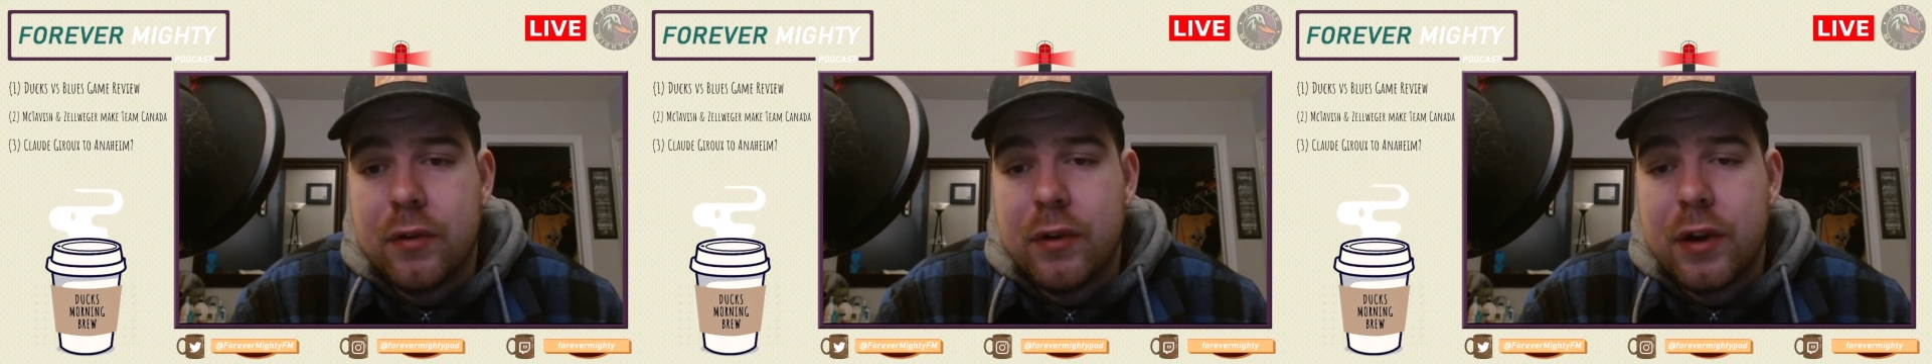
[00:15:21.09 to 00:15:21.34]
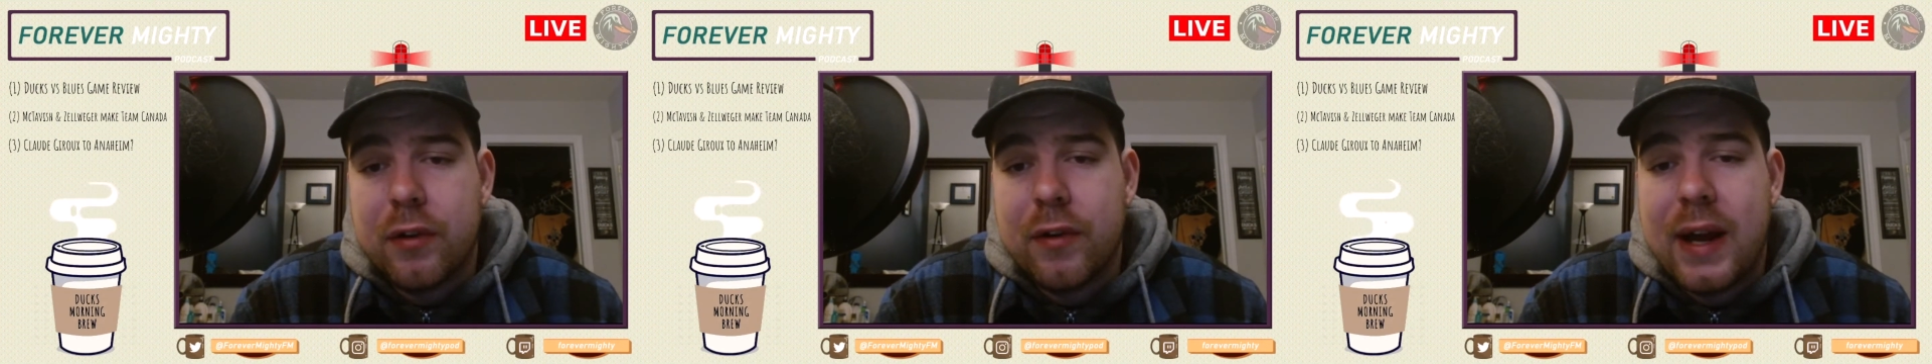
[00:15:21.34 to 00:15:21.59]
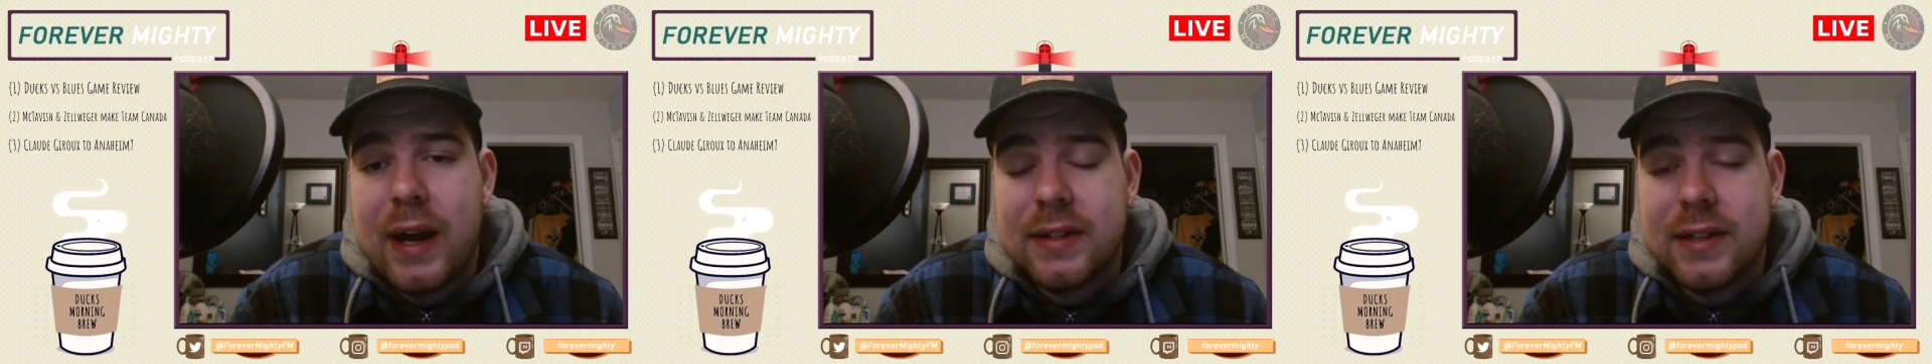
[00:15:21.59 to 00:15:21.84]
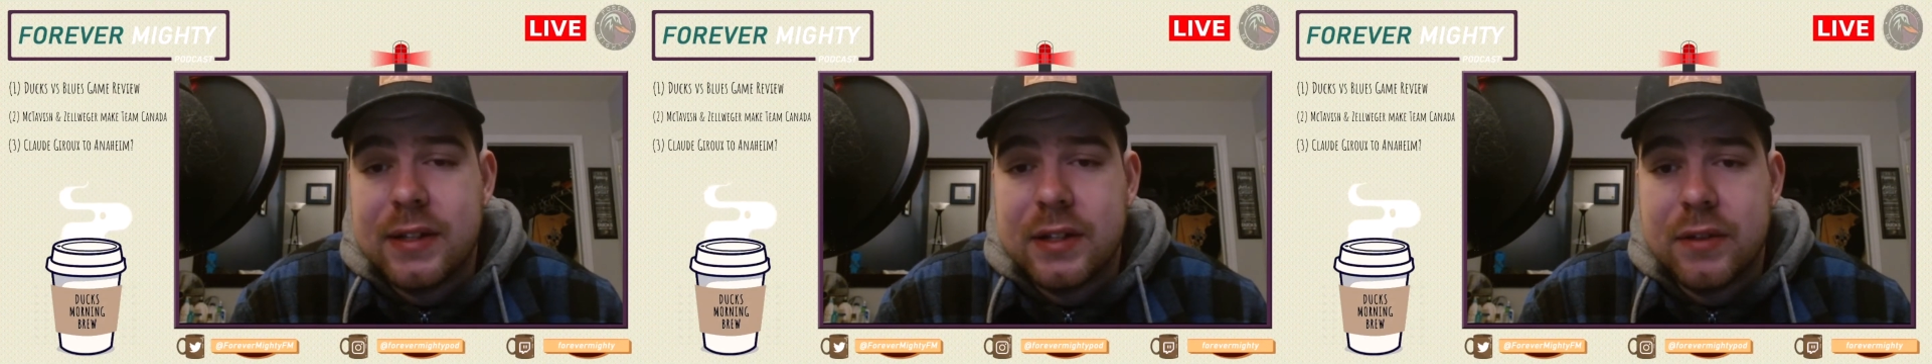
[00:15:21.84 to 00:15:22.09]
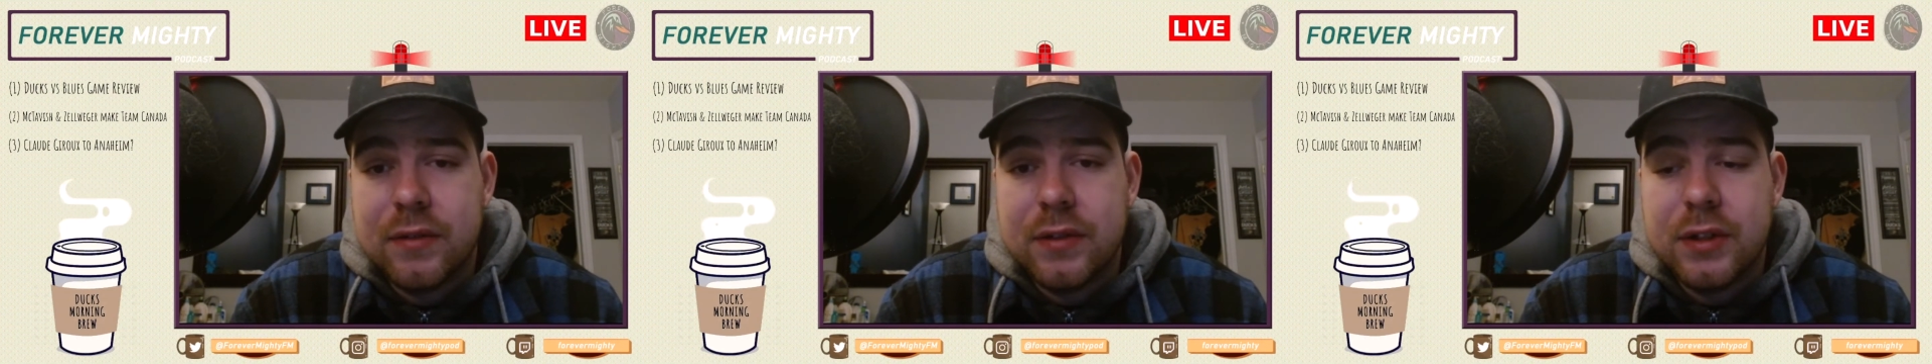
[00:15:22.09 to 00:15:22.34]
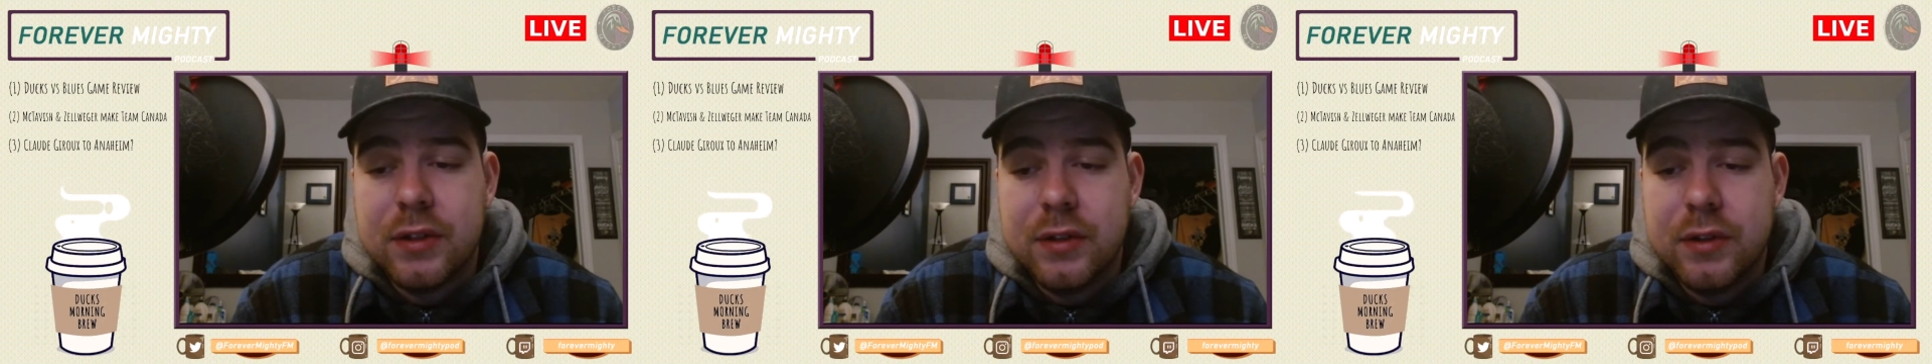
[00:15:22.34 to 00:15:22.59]
younger assets
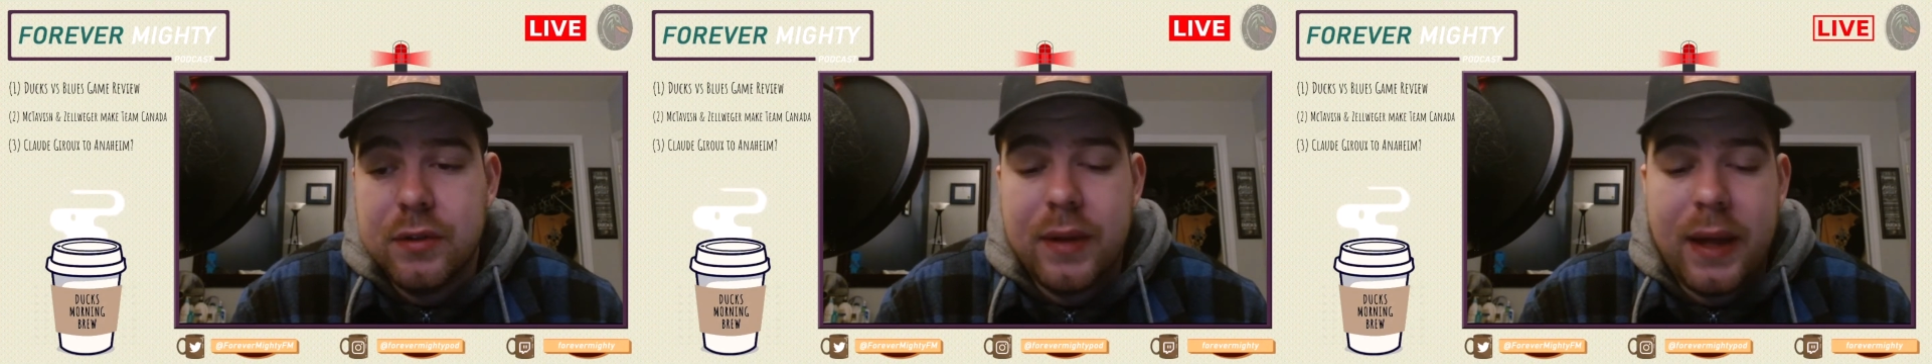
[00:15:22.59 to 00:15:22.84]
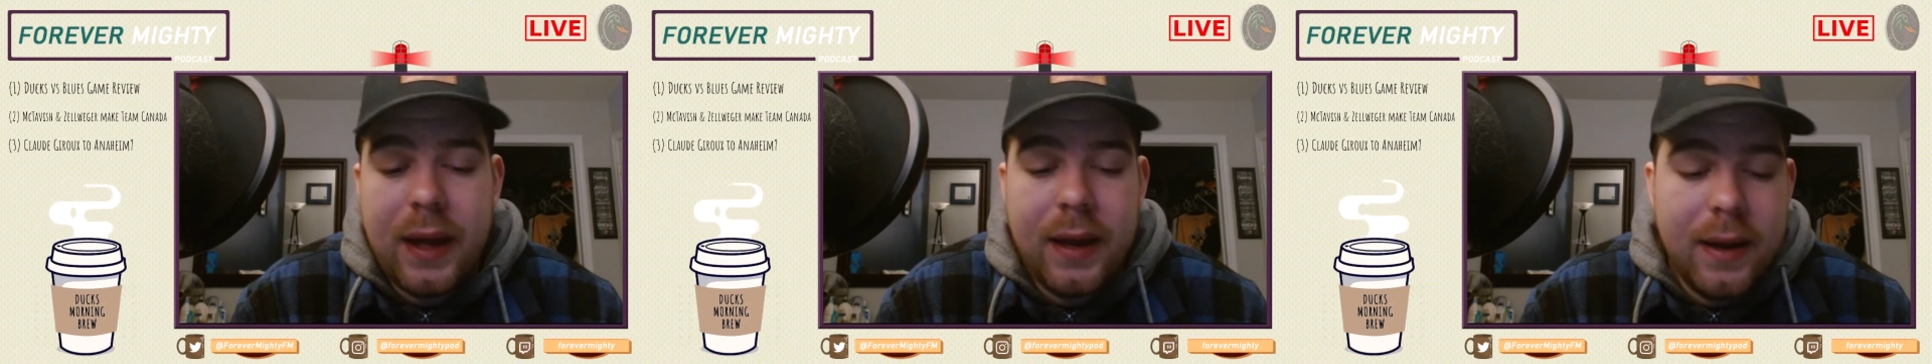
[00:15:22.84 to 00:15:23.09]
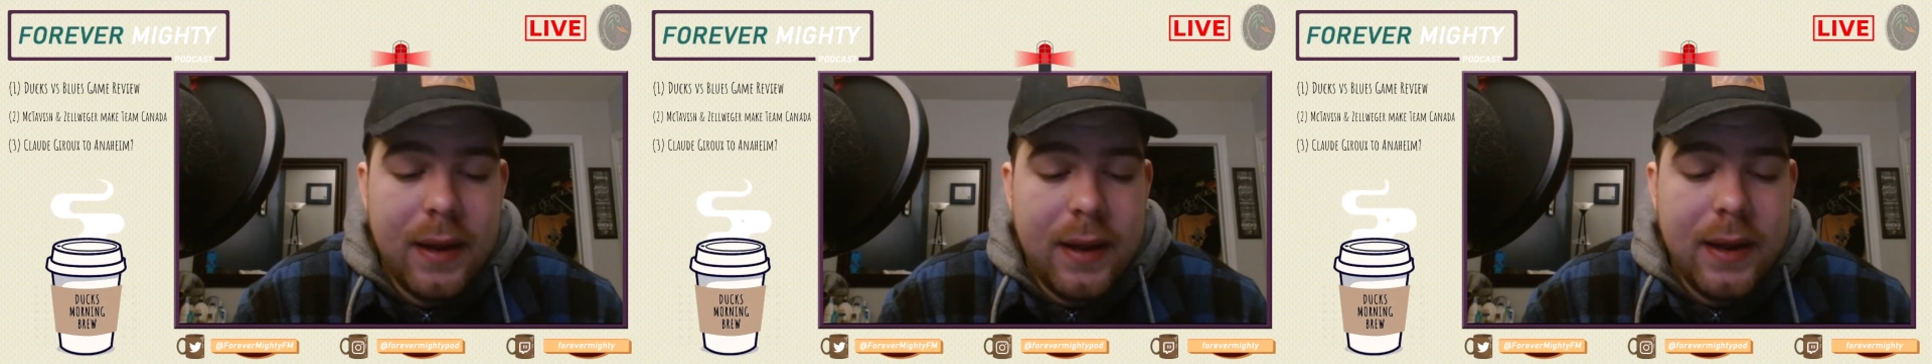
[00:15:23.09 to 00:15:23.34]
to do that.